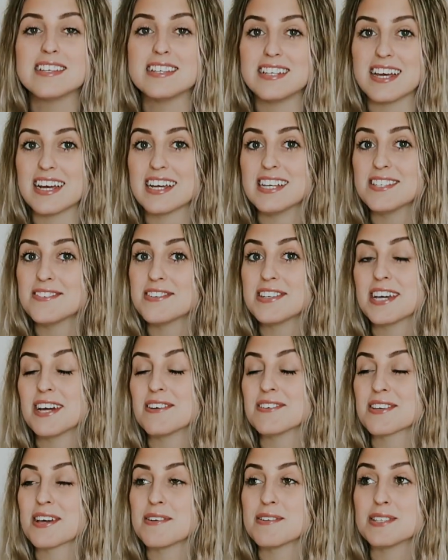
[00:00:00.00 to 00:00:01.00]
Today's
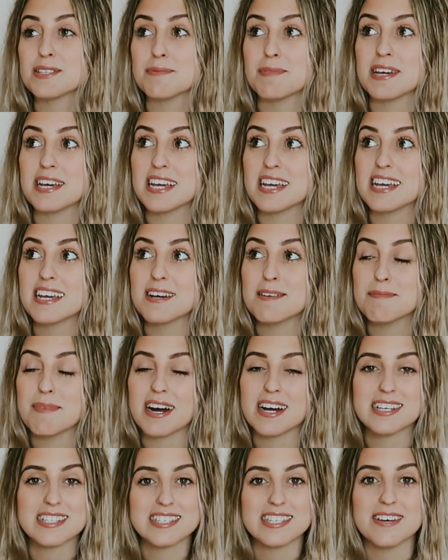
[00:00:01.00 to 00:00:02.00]
video is going to be
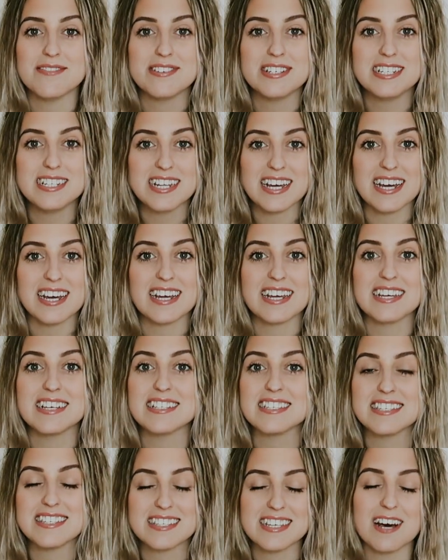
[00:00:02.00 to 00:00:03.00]
my seven
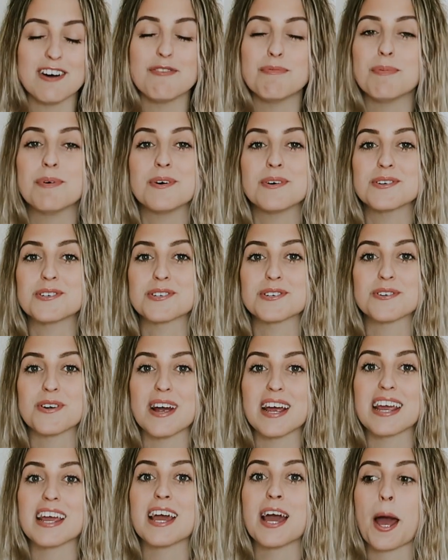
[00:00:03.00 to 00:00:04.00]
day
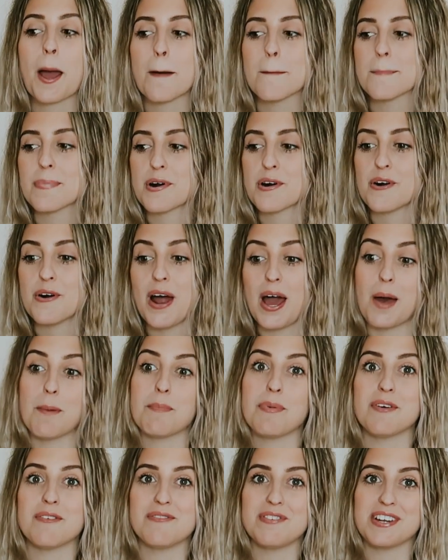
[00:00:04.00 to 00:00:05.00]
self-portrait
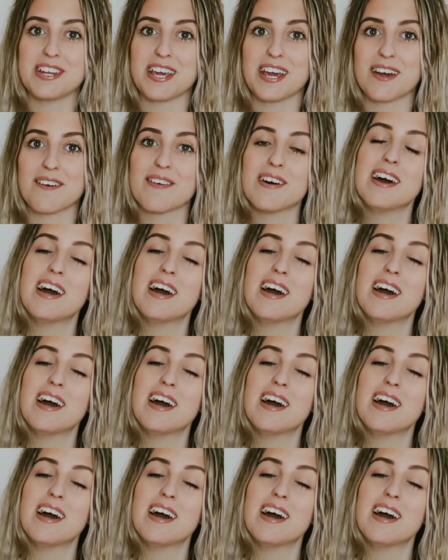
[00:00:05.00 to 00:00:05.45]
prep video.